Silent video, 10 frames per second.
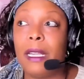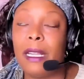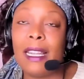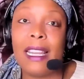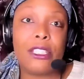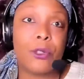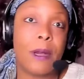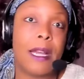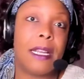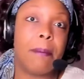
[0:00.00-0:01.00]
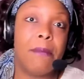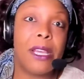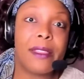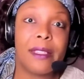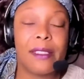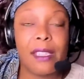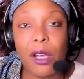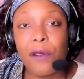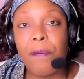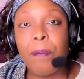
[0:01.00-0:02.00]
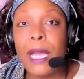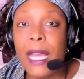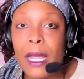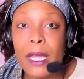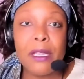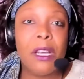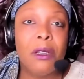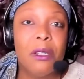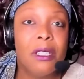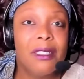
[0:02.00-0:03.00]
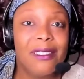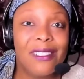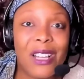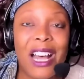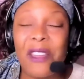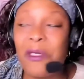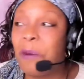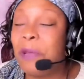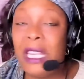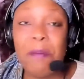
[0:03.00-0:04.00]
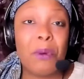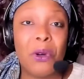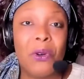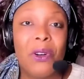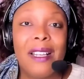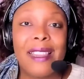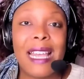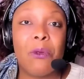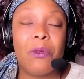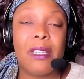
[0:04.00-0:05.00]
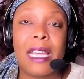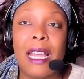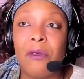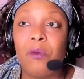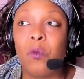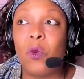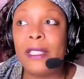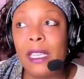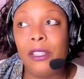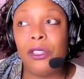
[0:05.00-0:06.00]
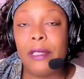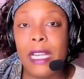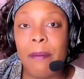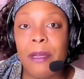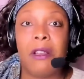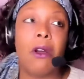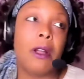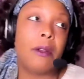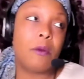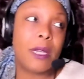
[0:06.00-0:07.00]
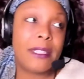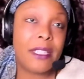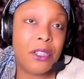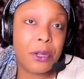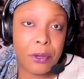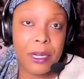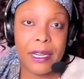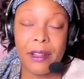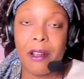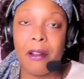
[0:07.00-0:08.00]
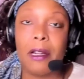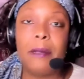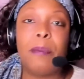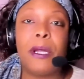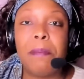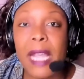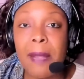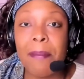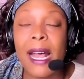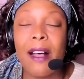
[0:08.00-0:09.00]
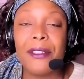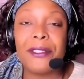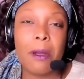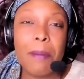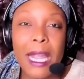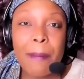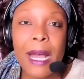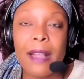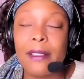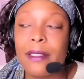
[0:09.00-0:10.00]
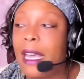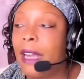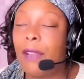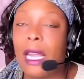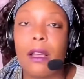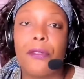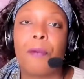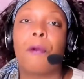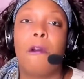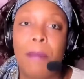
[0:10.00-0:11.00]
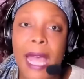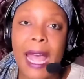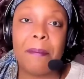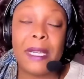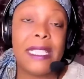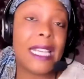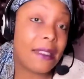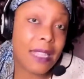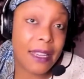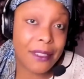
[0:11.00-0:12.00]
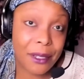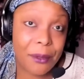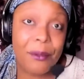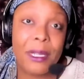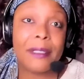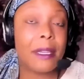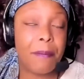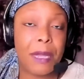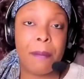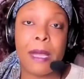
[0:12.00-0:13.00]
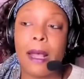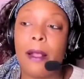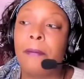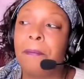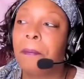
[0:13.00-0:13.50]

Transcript: electronic methods of paying other people that kind of wasn't your debit card, wasn't your credit card, but PayPal. So PayPal is kind of like a throwback, but yes, I do accept PayPal.